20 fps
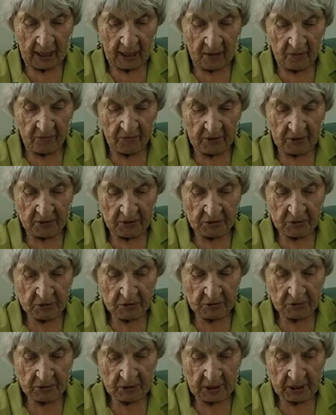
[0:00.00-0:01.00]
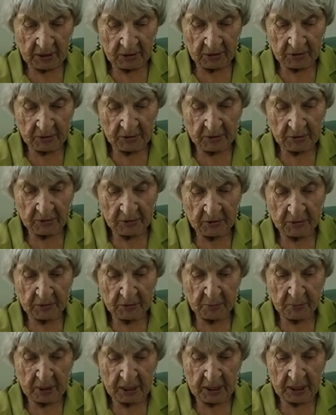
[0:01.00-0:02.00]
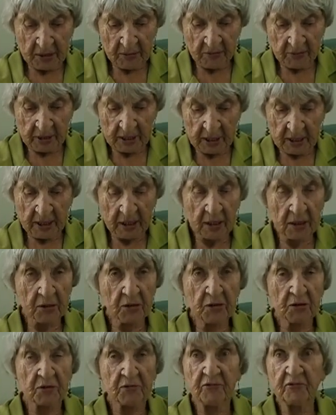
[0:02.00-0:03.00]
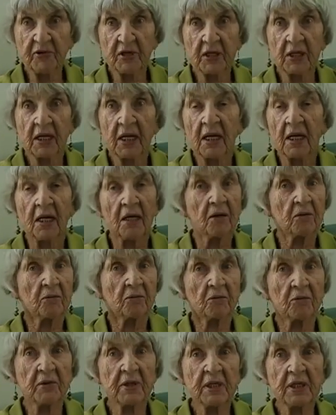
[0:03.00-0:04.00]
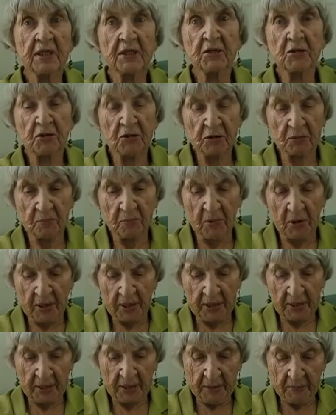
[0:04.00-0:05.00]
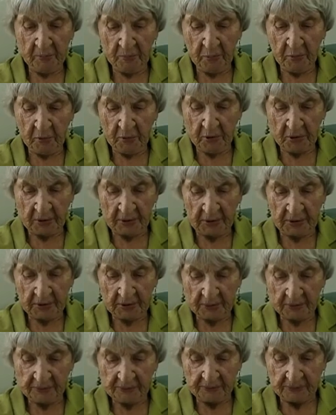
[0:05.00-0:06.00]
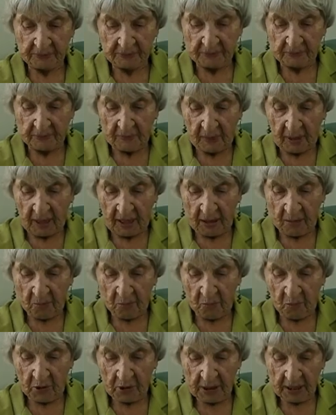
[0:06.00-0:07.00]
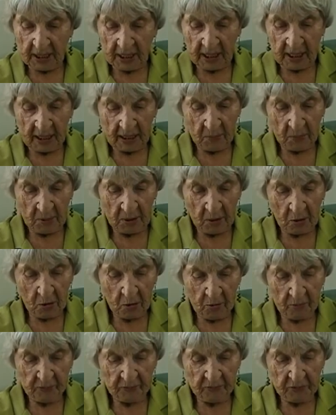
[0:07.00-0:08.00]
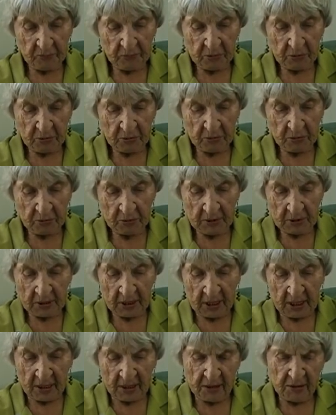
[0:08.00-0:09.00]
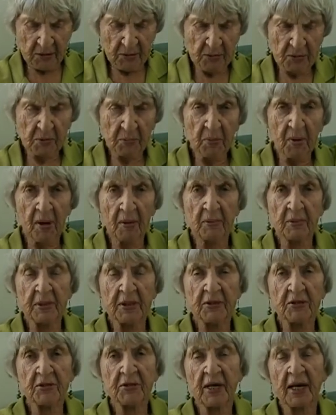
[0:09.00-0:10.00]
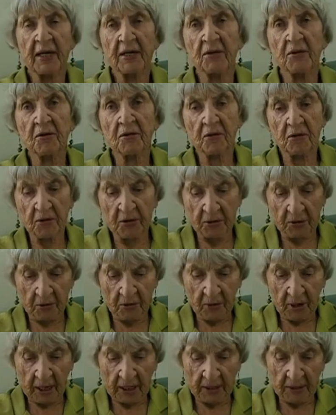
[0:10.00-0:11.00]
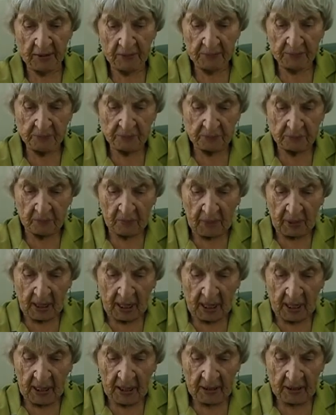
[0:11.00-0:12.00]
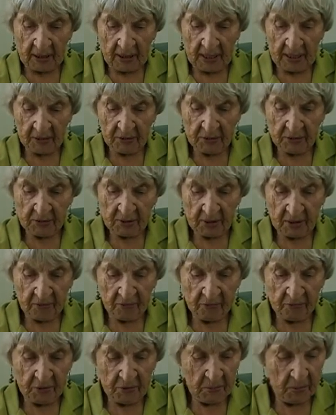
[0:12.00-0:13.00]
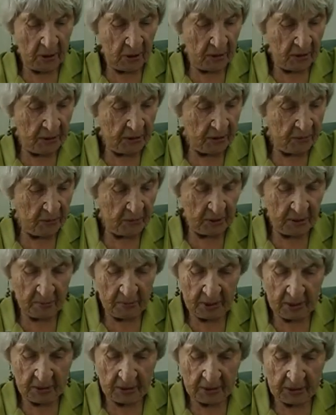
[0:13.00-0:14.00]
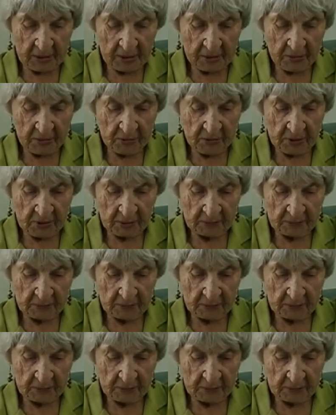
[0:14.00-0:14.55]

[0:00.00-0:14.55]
Very soon I learned to speak and read English and felt really smart and important. And one day I went home from school, this was probably in second or third grade, and announced that if we were going to be Americans,